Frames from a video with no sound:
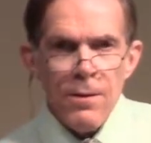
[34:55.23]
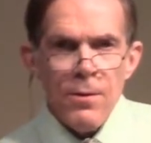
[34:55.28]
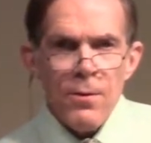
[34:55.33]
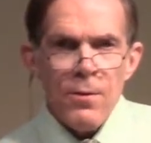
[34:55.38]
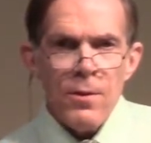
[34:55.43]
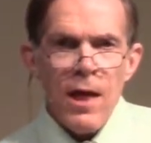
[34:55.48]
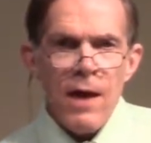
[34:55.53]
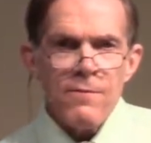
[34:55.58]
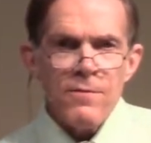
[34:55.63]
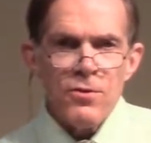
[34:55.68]

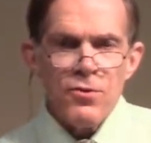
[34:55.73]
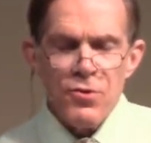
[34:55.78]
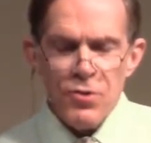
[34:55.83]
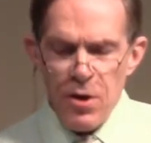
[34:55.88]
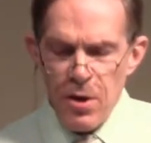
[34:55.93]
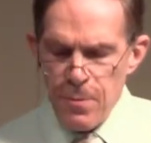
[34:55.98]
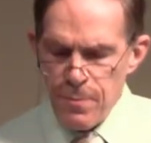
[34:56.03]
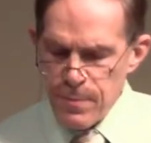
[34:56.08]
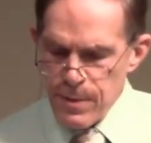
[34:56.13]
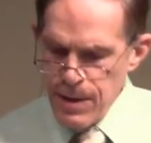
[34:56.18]
Well, after
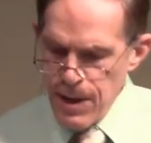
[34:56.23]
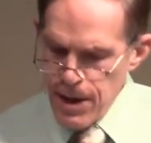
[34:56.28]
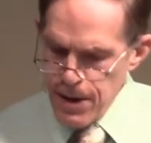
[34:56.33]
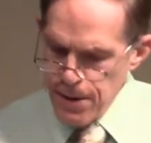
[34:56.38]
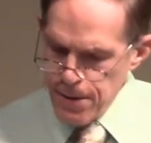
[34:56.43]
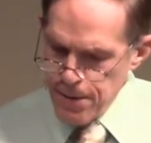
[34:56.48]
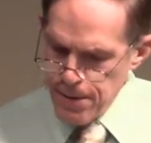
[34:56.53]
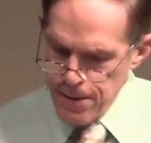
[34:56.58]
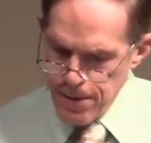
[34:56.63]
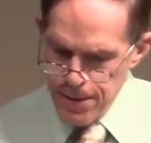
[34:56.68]
Job got
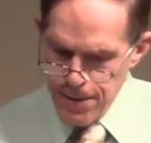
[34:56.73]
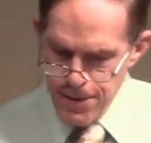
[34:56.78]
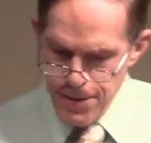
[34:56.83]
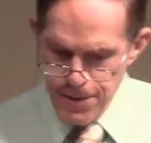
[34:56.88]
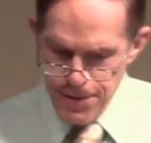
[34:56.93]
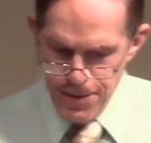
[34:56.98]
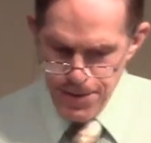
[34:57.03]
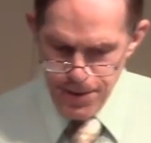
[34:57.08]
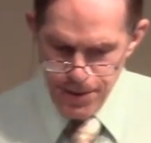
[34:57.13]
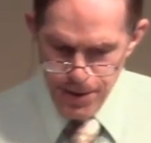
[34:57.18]
a
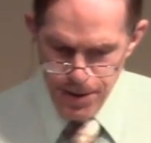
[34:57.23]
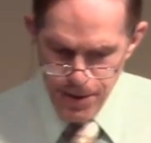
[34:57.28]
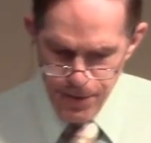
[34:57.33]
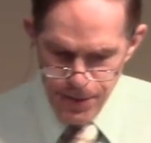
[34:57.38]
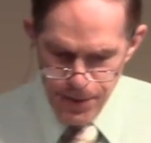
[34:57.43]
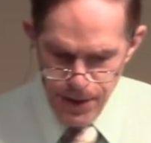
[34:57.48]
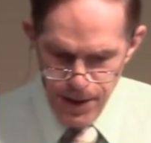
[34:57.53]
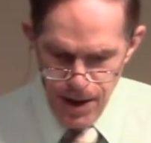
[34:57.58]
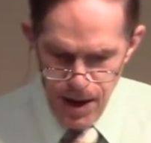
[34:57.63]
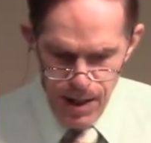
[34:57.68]
good
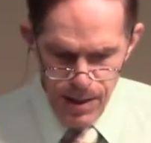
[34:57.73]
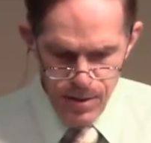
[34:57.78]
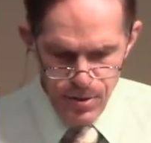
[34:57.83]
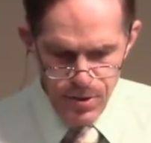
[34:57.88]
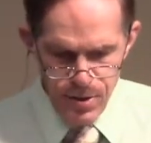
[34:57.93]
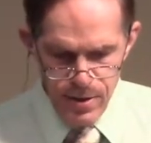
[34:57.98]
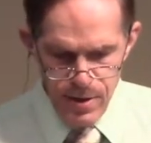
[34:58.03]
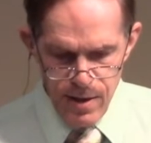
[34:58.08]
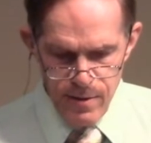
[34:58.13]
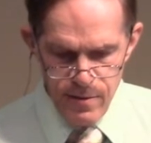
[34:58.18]

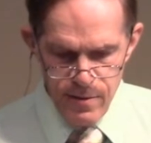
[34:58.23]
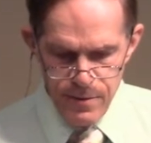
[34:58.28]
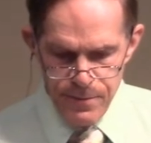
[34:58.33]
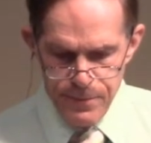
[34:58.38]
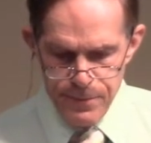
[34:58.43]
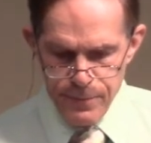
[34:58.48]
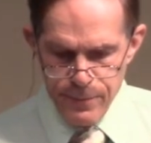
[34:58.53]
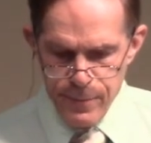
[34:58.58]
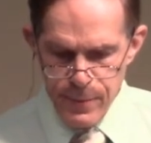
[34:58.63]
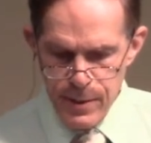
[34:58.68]
theology
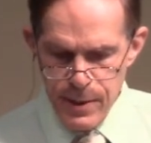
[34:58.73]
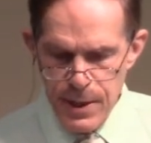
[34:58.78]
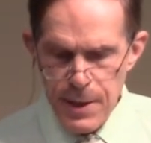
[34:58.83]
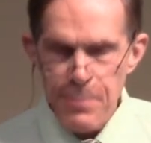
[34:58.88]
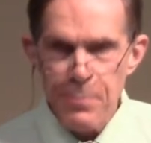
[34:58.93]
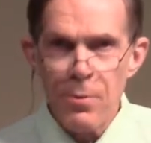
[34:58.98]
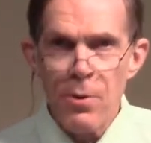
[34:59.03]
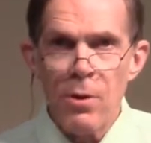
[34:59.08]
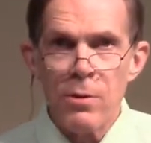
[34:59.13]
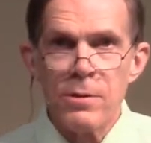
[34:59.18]
lesson, he
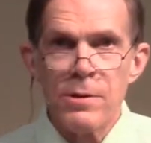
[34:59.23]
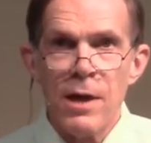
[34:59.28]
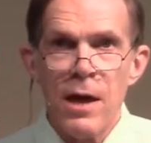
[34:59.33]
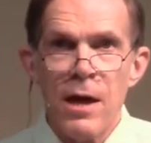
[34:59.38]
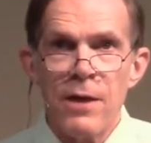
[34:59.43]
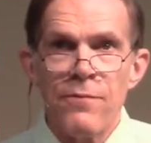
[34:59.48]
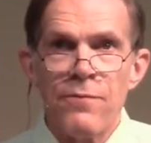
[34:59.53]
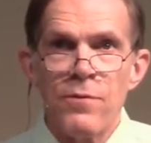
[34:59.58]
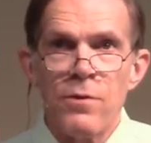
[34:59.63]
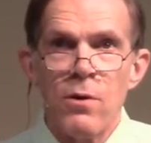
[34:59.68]
broke
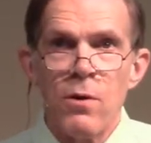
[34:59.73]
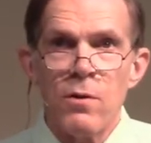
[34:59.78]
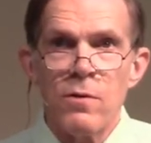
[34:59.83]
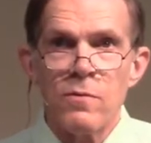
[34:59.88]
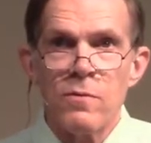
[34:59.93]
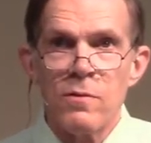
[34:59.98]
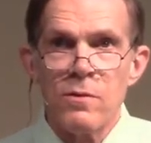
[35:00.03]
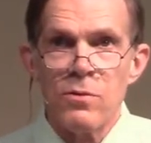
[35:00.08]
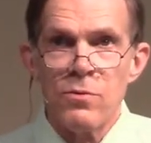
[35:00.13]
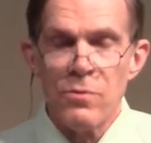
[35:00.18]
down, if you
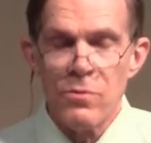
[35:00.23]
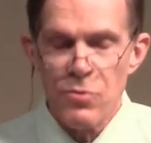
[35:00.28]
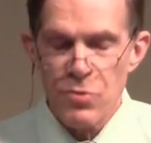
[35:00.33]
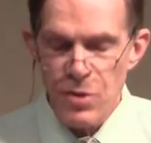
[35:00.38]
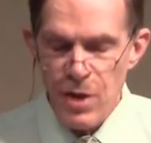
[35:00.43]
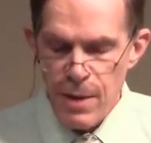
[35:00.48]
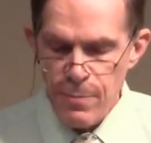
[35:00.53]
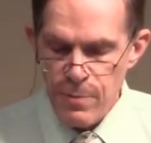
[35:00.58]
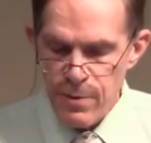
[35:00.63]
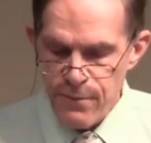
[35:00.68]
notice, in
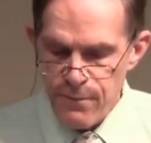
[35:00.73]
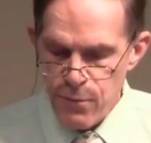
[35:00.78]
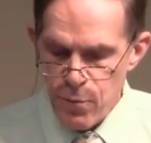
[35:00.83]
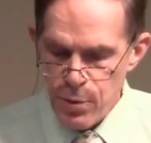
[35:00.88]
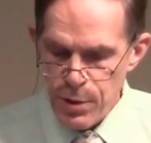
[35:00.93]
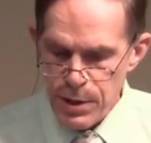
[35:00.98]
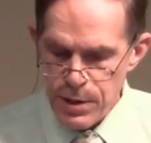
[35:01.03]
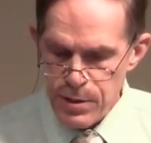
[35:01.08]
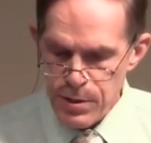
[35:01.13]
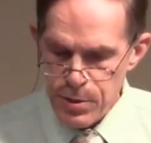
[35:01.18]
chapter
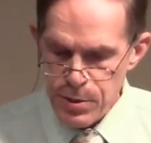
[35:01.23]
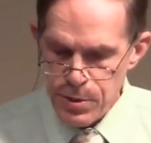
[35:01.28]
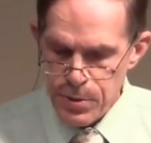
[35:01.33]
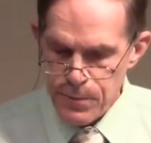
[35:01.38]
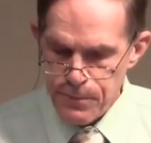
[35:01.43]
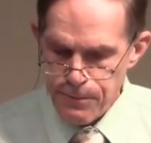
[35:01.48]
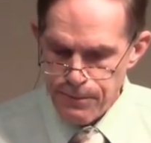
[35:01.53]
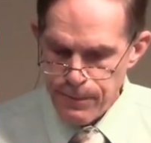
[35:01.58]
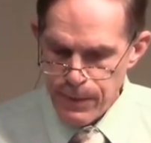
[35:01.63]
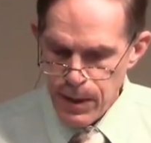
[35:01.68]

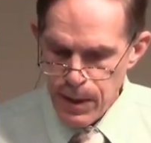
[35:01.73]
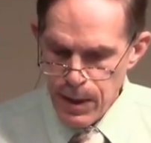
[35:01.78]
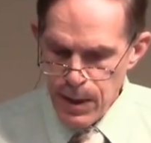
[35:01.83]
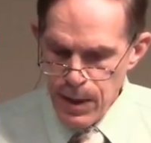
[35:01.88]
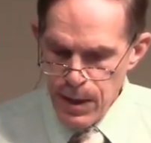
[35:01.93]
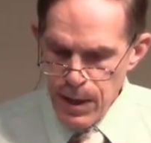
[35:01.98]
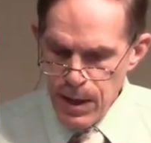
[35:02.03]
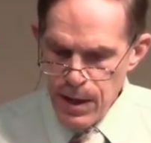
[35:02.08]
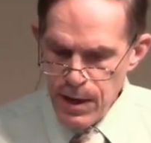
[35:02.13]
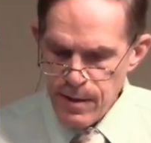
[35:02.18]
42.
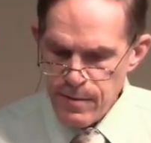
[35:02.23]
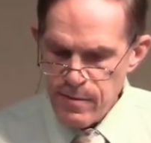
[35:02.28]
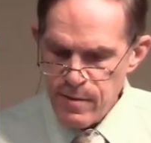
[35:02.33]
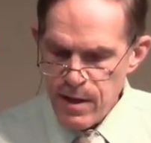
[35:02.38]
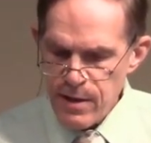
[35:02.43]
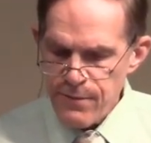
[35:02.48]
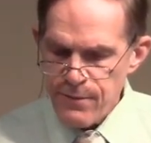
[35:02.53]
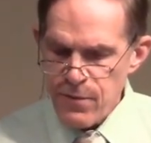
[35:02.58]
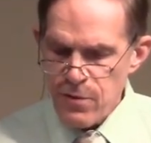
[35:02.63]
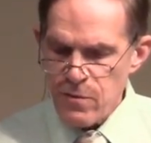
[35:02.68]
And he
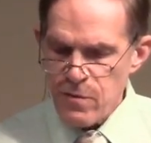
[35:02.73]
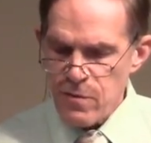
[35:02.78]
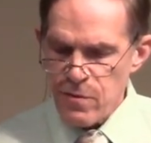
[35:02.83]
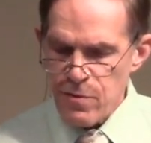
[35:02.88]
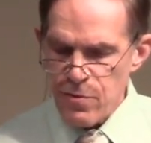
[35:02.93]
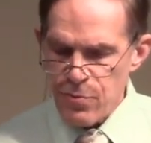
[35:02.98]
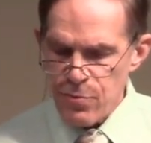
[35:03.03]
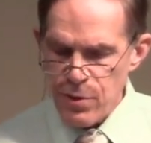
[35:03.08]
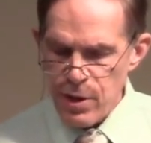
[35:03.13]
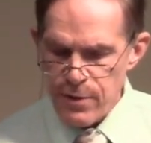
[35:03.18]
said in
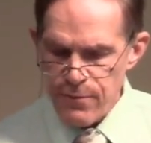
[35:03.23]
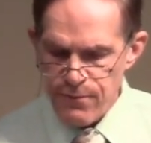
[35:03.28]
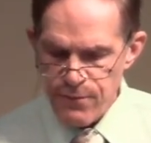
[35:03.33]
verses 3 and